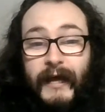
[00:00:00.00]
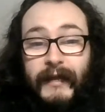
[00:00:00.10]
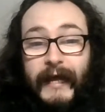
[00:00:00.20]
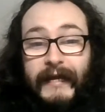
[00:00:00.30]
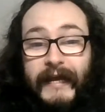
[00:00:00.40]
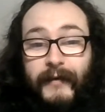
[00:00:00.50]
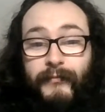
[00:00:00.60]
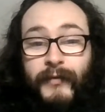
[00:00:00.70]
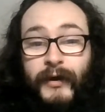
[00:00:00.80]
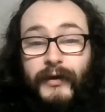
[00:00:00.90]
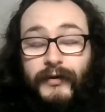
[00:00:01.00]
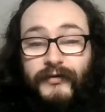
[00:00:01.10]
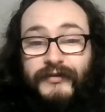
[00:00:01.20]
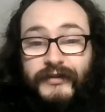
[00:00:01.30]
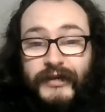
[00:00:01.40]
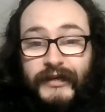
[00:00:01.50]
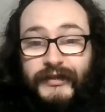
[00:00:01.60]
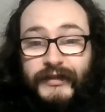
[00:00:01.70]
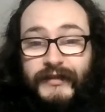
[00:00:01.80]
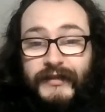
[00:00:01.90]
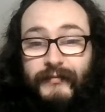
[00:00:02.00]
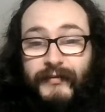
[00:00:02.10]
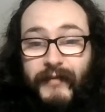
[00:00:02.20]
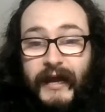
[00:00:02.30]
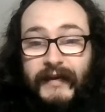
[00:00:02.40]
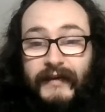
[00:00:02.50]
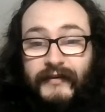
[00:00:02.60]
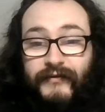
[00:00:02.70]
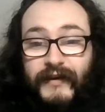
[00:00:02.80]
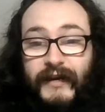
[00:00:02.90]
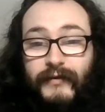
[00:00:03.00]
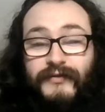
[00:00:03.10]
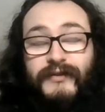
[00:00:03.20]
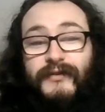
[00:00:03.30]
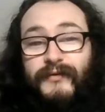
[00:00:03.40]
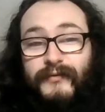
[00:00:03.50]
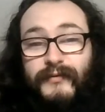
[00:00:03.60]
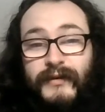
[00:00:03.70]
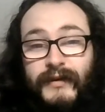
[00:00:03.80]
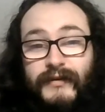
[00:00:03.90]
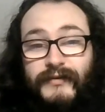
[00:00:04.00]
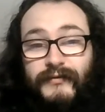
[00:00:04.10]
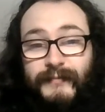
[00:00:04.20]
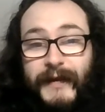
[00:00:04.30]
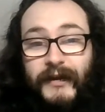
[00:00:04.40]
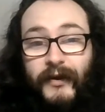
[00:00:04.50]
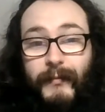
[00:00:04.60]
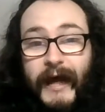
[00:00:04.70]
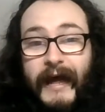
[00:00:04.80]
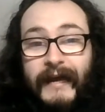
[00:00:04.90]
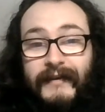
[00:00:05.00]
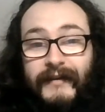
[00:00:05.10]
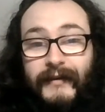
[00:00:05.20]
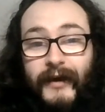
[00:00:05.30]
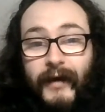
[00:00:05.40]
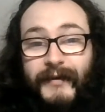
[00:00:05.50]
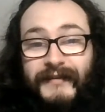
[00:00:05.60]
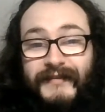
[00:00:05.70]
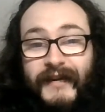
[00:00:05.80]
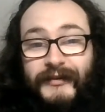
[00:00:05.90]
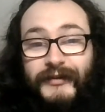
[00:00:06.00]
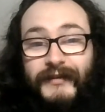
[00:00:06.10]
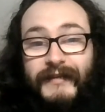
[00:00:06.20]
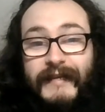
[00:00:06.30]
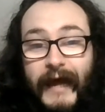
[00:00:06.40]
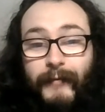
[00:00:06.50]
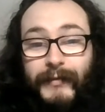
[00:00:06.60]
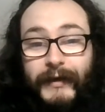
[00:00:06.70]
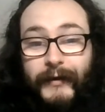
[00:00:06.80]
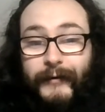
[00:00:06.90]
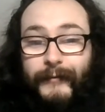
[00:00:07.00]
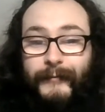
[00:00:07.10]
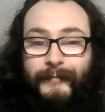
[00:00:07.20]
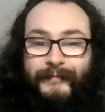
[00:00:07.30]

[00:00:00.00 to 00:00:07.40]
Like him, your suggestions can be made into videos too. So speak your mind in the comments section down below.